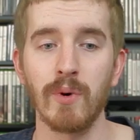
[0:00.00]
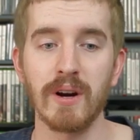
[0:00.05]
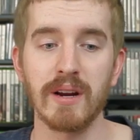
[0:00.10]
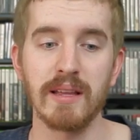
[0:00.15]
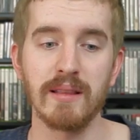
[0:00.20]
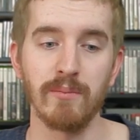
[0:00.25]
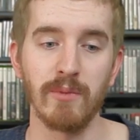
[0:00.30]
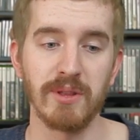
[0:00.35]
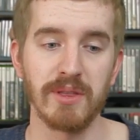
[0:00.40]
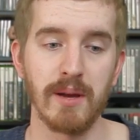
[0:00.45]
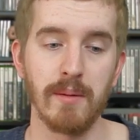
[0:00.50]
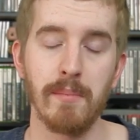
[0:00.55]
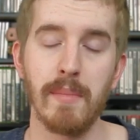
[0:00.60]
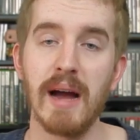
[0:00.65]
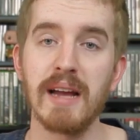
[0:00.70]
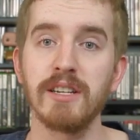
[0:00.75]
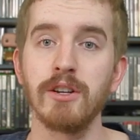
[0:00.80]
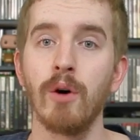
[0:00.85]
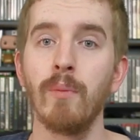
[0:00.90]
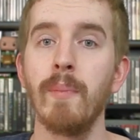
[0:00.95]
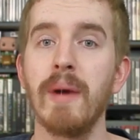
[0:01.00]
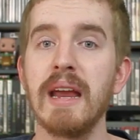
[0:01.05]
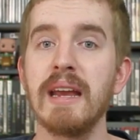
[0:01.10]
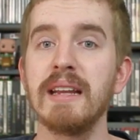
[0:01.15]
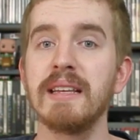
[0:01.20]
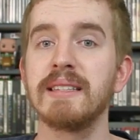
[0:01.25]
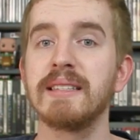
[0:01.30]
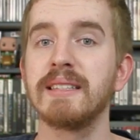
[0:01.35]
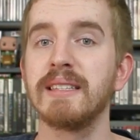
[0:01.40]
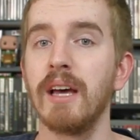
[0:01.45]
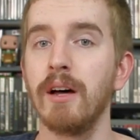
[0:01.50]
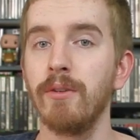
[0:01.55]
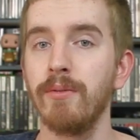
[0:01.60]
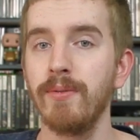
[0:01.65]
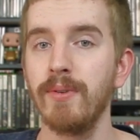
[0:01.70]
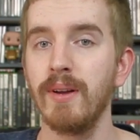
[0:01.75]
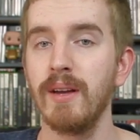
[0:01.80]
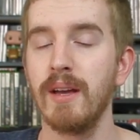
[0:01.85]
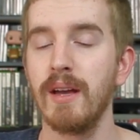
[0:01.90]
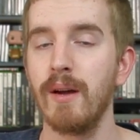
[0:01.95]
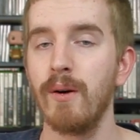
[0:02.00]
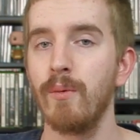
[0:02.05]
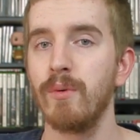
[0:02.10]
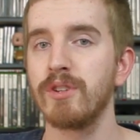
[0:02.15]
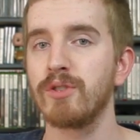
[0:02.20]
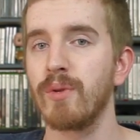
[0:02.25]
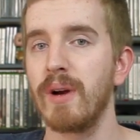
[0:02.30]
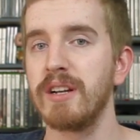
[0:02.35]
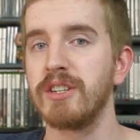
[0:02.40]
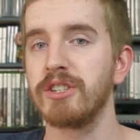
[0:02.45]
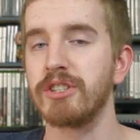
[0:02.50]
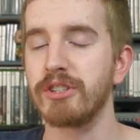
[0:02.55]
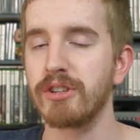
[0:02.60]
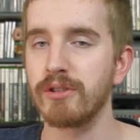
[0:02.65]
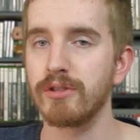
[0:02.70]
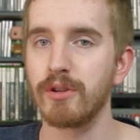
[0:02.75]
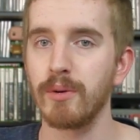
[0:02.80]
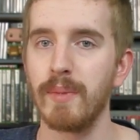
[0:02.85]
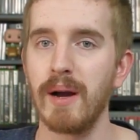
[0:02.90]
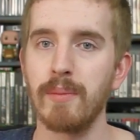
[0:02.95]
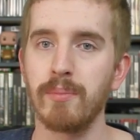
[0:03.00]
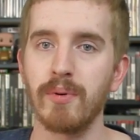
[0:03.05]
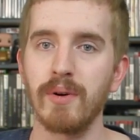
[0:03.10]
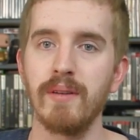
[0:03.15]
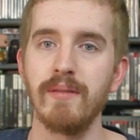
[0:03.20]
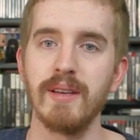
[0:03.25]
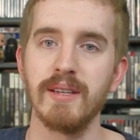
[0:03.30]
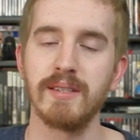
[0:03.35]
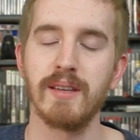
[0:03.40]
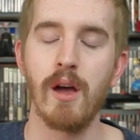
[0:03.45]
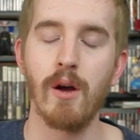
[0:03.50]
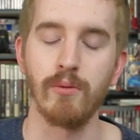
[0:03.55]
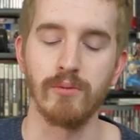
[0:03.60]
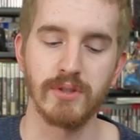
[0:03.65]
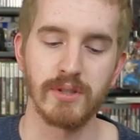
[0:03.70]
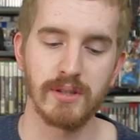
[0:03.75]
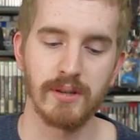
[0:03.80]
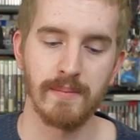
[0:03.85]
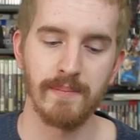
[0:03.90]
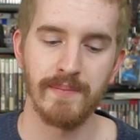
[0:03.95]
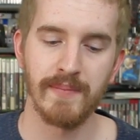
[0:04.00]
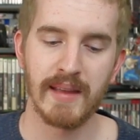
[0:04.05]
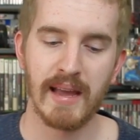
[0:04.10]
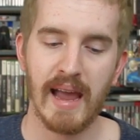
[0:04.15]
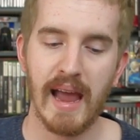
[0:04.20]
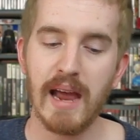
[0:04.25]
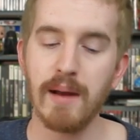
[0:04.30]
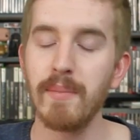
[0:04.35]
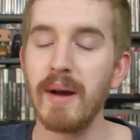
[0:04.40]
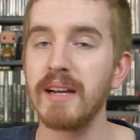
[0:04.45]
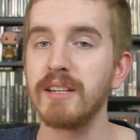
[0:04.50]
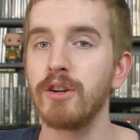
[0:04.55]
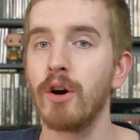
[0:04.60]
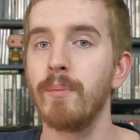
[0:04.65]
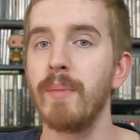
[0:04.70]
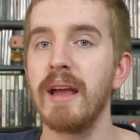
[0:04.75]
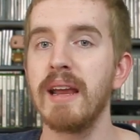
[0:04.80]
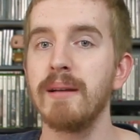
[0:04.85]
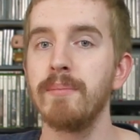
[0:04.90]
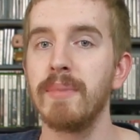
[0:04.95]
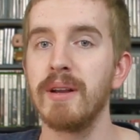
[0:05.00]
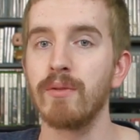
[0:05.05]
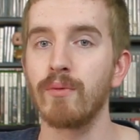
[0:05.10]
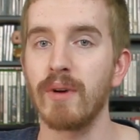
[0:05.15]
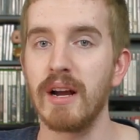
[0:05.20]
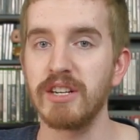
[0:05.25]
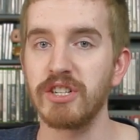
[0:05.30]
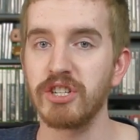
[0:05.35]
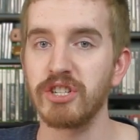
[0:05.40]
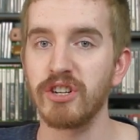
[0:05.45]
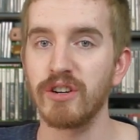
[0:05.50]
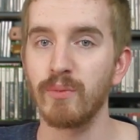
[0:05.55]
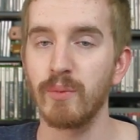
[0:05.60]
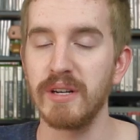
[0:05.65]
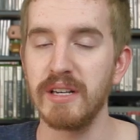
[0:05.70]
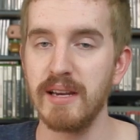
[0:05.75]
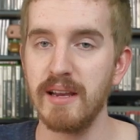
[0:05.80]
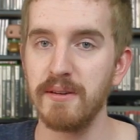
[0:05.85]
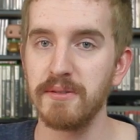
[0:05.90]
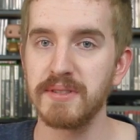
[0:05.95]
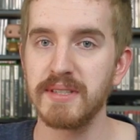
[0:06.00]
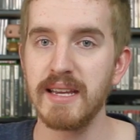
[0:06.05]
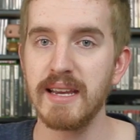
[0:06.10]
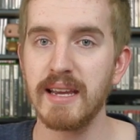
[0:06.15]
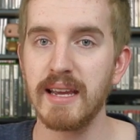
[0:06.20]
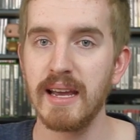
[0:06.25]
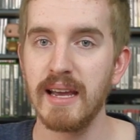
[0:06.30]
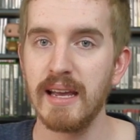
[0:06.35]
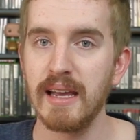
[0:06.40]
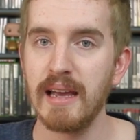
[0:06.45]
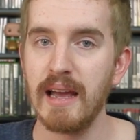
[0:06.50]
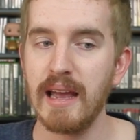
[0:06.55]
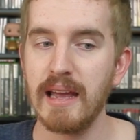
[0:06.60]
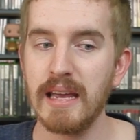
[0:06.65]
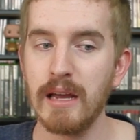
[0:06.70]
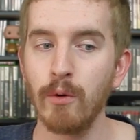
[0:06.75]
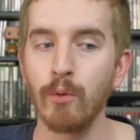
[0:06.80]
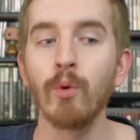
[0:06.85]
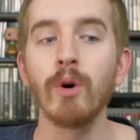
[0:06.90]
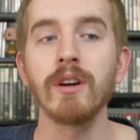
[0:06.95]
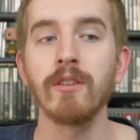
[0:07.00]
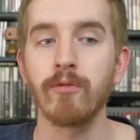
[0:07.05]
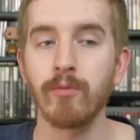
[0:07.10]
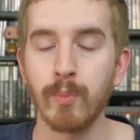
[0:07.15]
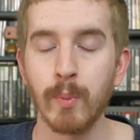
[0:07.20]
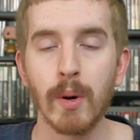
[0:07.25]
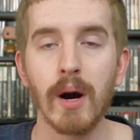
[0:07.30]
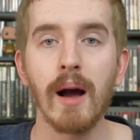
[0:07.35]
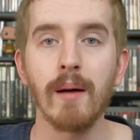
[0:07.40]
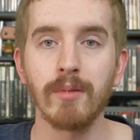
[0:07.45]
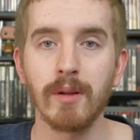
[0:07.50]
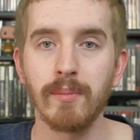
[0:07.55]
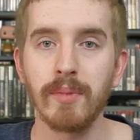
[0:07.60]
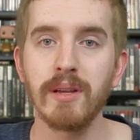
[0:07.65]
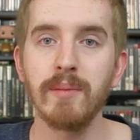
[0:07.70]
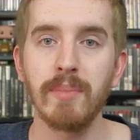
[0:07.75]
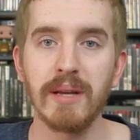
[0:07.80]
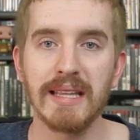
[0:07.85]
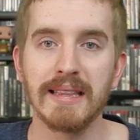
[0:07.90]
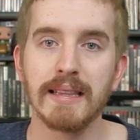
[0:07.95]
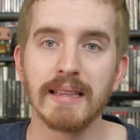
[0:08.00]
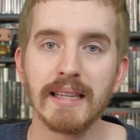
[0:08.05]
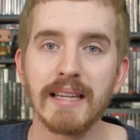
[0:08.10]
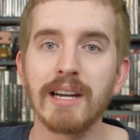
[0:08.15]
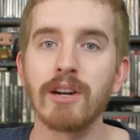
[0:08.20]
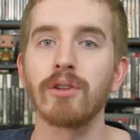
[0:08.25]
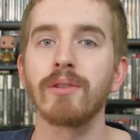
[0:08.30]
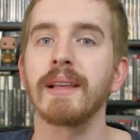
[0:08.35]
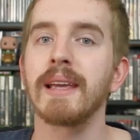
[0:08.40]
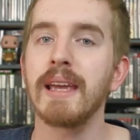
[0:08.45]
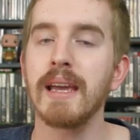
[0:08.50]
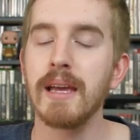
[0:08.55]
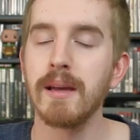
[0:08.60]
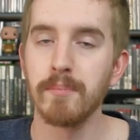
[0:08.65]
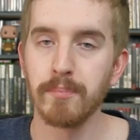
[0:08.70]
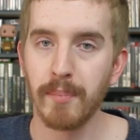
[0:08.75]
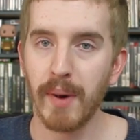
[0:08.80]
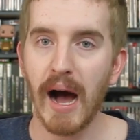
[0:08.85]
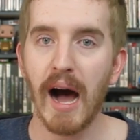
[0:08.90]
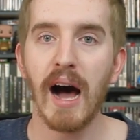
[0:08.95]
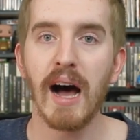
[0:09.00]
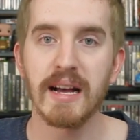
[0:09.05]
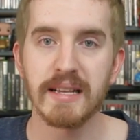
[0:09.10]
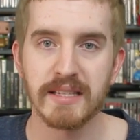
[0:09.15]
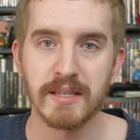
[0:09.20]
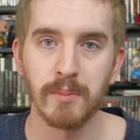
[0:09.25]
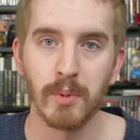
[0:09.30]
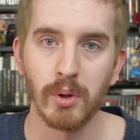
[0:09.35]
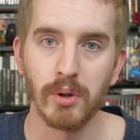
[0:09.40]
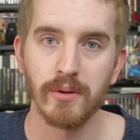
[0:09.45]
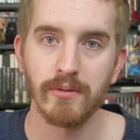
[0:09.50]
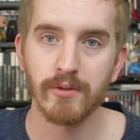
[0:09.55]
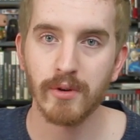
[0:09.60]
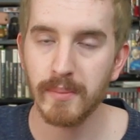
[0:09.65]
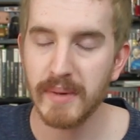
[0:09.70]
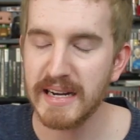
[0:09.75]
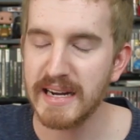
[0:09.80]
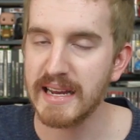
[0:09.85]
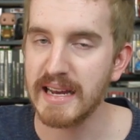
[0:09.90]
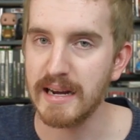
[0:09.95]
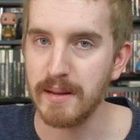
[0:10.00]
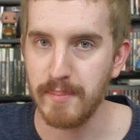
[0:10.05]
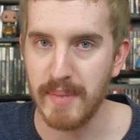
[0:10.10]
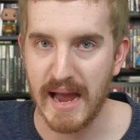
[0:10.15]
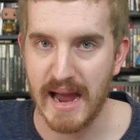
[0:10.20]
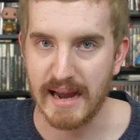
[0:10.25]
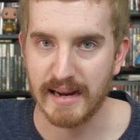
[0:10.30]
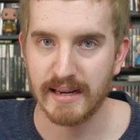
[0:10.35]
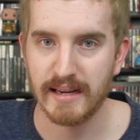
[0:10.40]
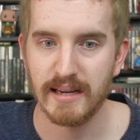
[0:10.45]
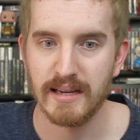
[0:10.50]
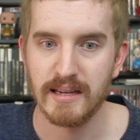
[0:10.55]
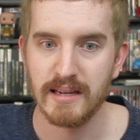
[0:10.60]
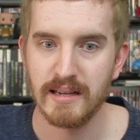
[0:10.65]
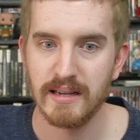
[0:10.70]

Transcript: working with them. My domain itself was registered through my previous host. Had my domain been registered with Neosync, it would have probably been literally impossible for me to get it back